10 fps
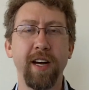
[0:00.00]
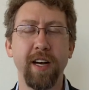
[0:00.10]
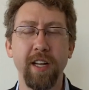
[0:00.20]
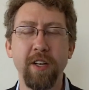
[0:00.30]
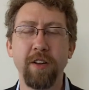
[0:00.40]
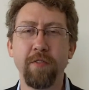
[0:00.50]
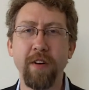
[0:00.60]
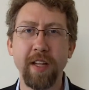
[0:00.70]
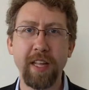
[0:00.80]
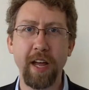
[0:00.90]
And you can
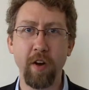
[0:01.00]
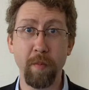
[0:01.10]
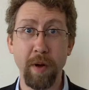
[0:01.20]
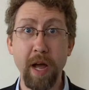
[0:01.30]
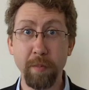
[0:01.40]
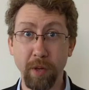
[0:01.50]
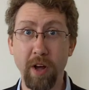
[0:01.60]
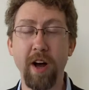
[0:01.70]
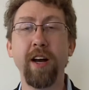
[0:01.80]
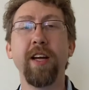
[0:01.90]
find that on my
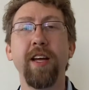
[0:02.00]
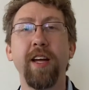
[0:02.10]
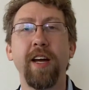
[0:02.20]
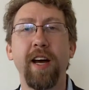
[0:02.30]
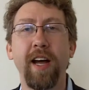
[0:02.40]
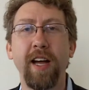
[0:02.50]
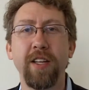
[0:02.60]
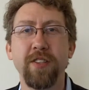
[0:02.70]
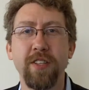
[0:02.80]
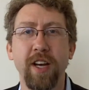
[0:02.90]
blog
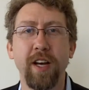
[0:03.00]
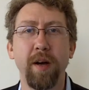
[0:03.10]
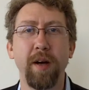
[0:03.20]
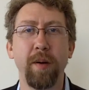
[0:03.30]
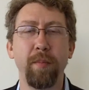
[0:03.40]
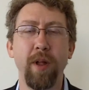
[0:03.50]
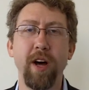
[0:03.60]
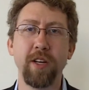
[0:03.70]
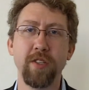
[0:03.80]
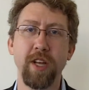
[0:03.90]
at
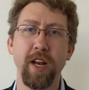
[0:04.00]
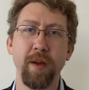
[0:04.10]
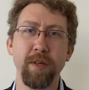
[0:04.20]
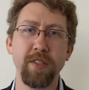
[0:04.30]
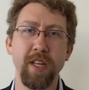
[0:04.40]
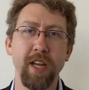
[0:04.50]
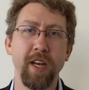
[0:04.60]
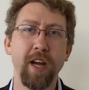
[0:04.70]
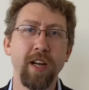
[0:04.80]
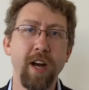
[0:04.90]

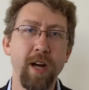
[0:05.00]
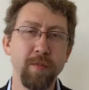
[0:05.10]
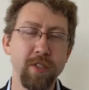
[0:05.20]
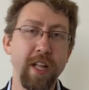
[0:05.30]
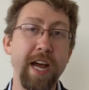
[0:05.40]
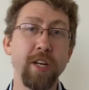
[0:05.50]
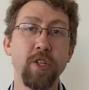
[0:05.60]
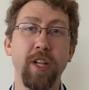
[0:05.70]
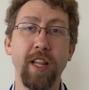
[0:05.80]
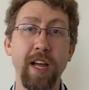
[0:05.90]

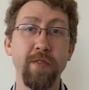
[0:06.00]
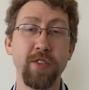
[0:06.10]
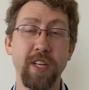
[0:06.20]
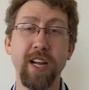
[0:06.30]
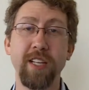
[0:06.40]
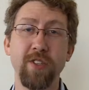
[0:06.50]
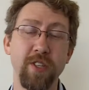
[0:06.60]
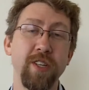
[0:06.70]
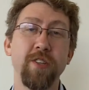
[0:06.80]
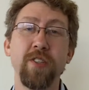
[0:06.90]

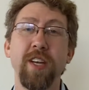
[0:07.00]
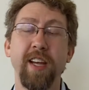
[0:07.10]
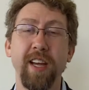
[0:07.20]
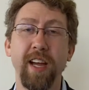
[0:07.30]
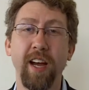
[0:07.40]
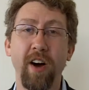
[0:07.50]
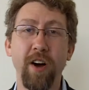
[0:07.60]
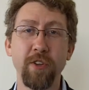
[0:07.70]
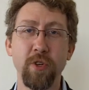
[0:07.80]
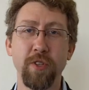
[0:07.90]
blogs.msdn.com/lifesciences.
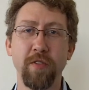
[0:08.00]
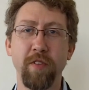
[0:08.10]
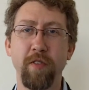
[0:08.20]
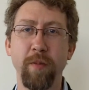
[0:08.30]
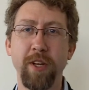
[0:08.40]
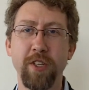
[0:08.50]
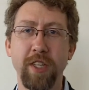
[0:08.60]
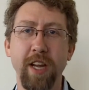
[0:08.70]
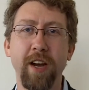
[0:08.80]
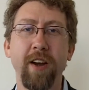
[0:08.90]
All sorts of
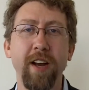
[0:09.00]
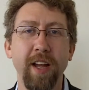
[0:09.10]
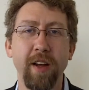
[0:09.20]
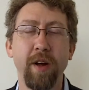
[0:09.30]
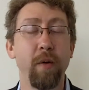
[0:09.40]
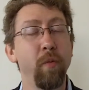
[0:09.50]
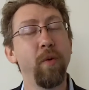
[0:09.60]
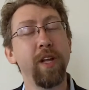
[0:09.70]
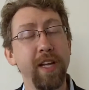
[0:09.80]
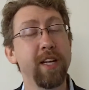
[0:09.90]
information there.
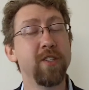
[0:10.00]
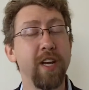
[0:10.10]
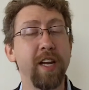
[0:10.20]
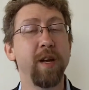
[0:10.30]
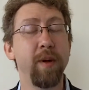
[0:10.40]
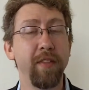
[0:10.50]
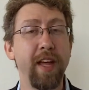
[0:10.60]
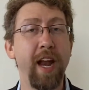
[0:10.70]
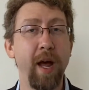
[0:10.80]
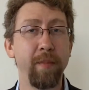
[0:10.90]
Really excited about
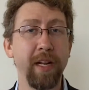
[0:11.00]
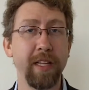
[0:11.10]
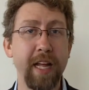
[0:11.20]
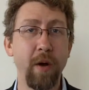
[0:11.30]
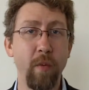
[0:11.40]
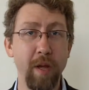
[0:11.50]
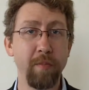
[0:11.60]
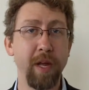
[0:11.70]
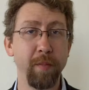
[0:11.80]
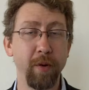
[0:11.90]
that happening in that
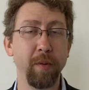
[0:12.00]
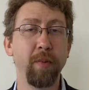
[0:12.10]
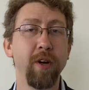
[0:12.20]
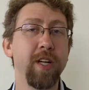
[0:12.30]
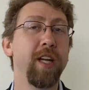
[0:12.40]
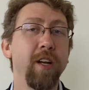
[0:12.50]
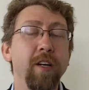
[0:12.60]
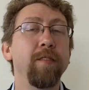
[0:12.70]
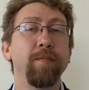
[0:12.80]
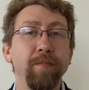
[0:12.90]
white paper in particular.